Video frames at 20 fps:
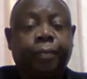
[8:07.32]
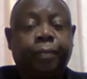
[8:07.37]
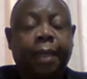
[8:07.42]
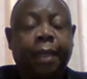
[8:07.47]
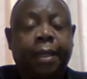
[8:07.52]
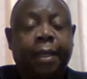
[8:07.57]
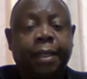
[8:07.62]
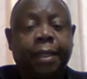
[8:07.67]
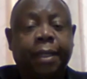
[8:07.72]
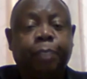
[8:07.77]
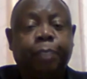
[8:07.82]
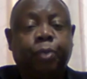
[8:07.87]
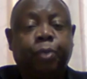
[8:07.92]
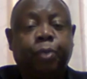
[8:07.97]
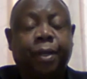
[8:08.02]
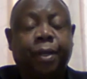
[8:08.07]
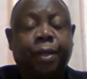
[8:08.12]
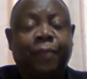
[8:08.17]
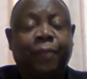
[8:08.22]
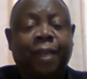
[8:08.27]
credit
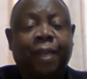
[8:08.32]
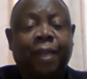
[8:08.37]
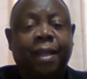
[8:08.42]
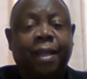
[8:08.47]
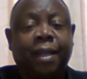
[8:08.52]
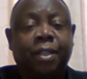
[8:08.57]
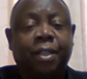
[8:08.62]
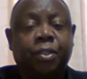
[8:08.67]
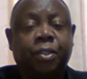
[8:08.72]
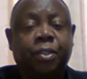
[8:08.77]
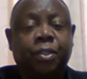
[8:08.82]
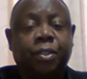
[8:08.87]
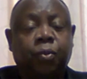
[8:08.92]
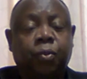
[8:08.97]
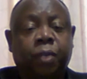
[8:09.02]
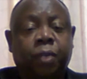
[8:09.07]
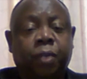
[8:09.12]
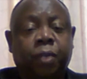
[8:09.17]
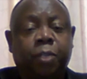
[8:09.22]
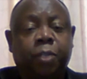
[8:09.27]
providers
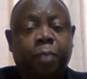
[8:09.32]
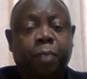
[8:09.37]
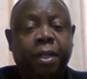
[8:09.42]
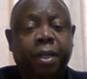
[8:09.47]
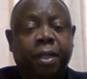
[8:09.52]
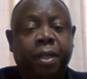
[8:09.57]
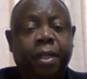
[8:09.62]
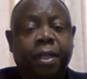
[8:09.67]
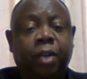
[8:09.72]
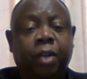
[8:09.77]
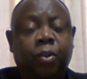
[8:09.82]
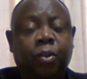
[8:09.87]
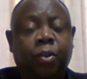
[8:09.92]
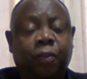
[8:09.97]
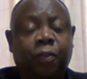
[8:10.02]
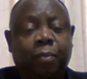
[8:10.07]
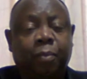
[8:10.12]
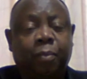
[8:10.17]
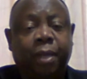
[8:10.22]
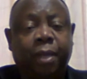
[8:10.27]
were spending a lot
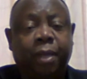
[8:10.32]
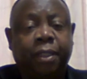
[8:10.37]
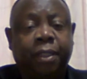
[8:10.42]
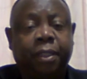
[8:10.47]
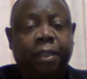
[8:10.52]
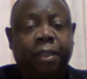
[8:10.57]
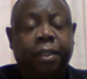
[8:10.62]
of money